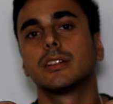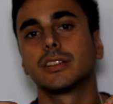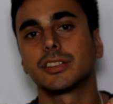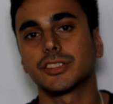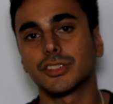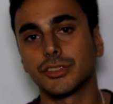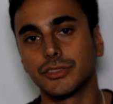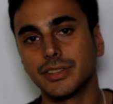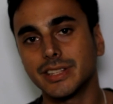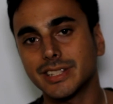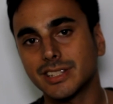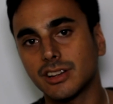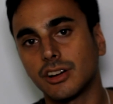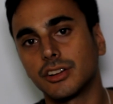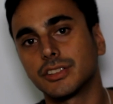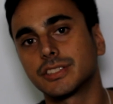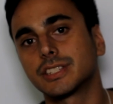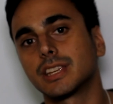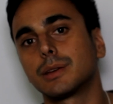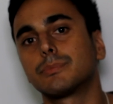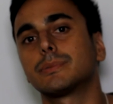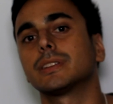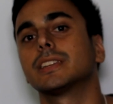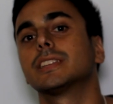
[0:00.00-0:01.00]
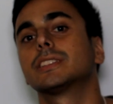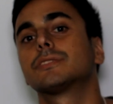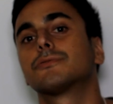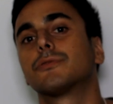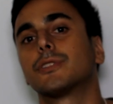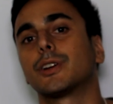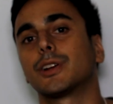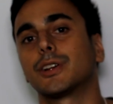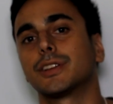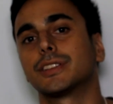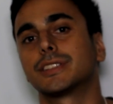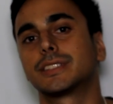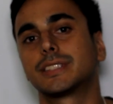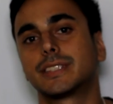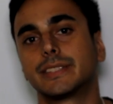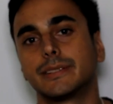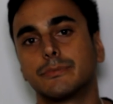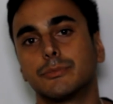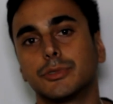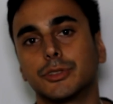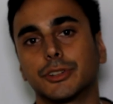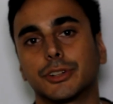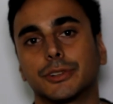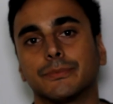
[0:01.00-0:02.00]
So this concept is very
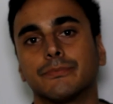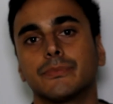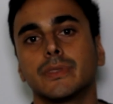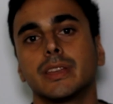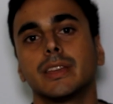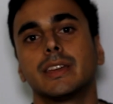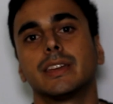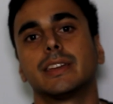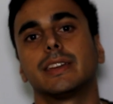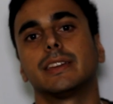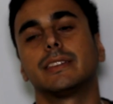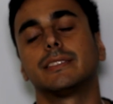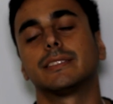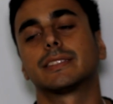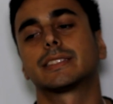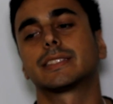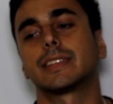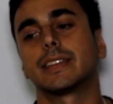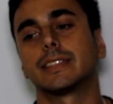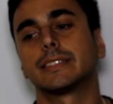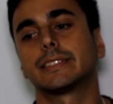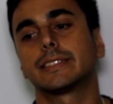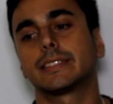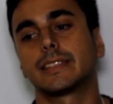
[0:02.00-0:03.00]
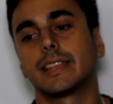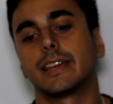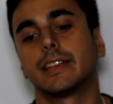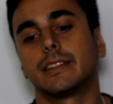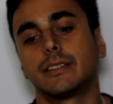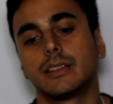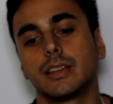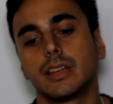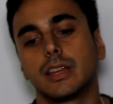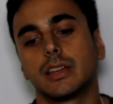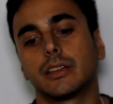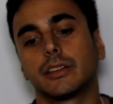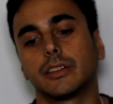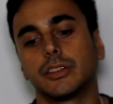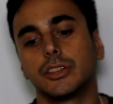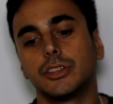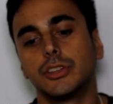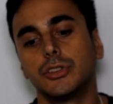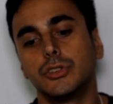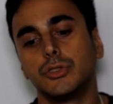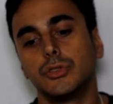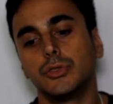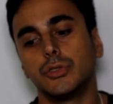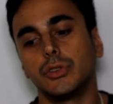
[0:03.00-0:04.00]
similar in the sense that
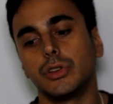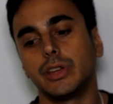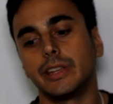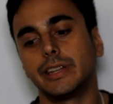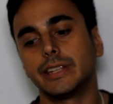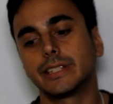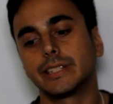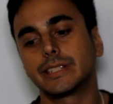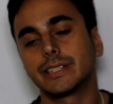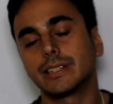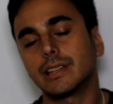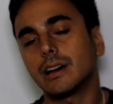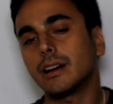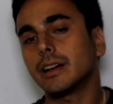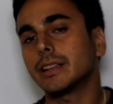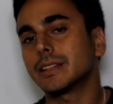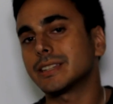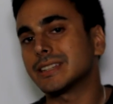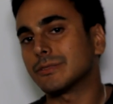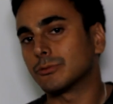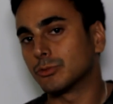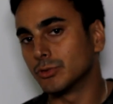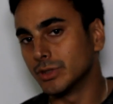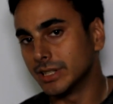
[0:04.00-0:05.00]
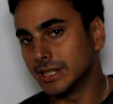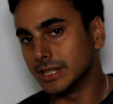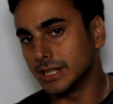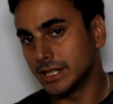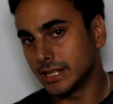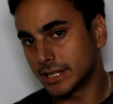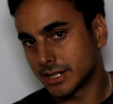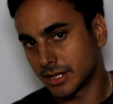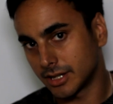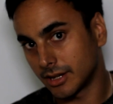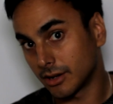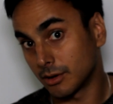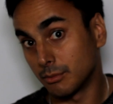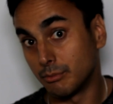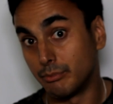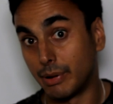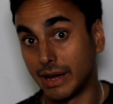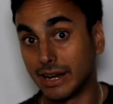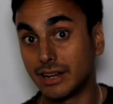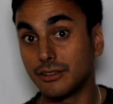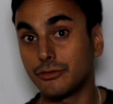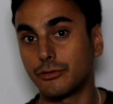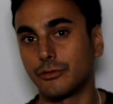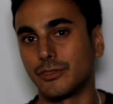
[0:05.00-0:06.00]
it is not really to your
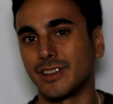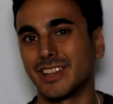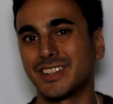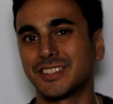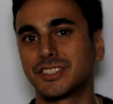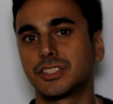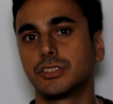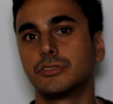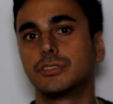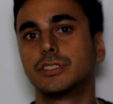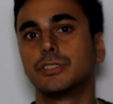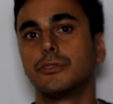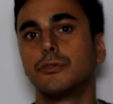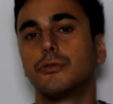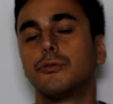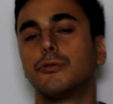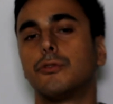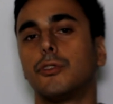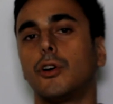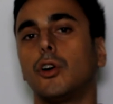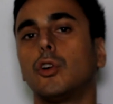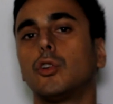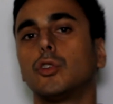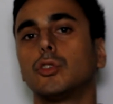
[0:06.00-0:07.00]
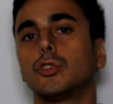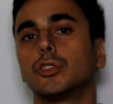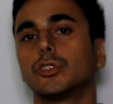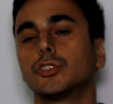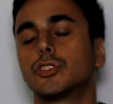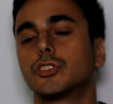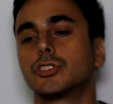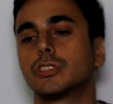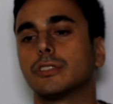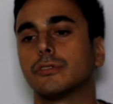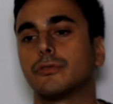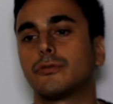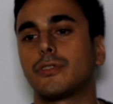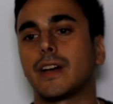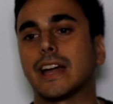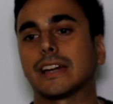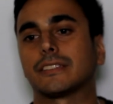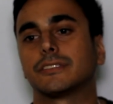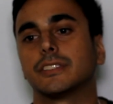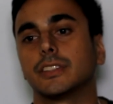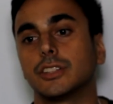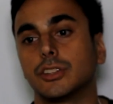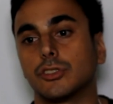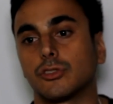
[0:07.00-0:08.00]
benefit to divulge the
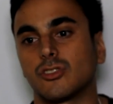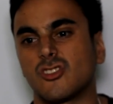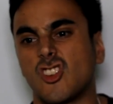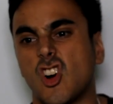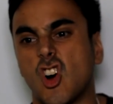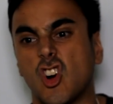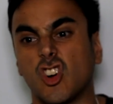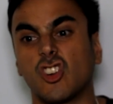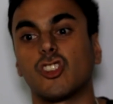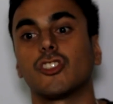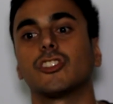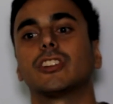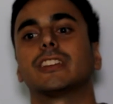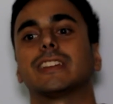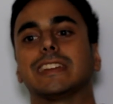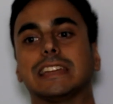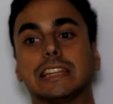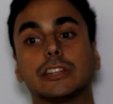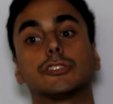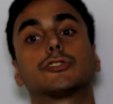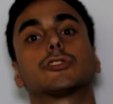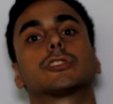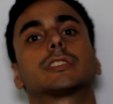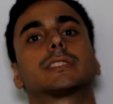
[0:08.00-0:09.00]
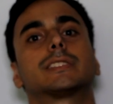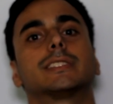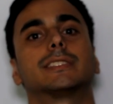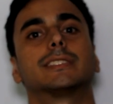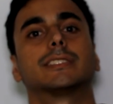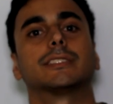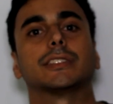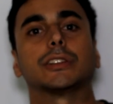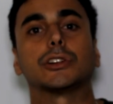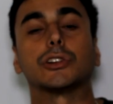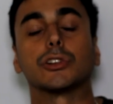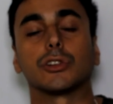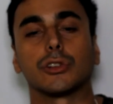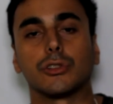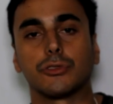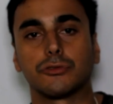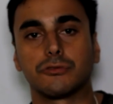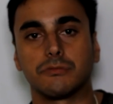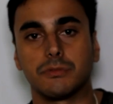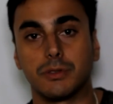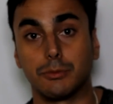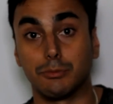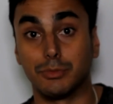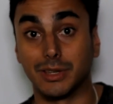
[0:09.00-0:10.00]
fact that you're already interested in the girl
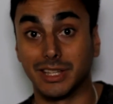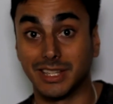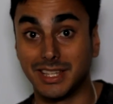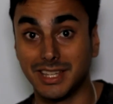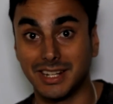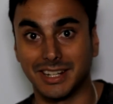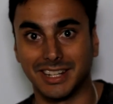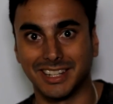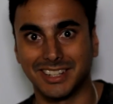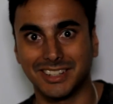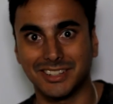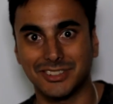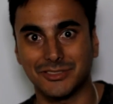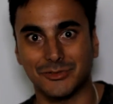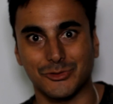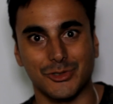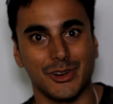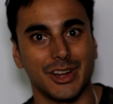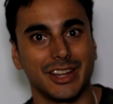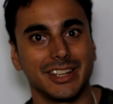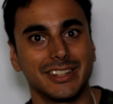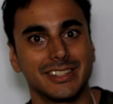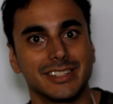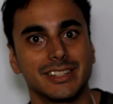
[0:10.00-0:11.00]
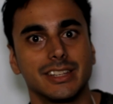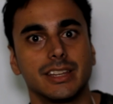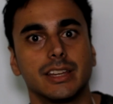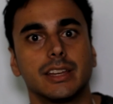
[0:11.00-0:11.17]
from the beginning, right?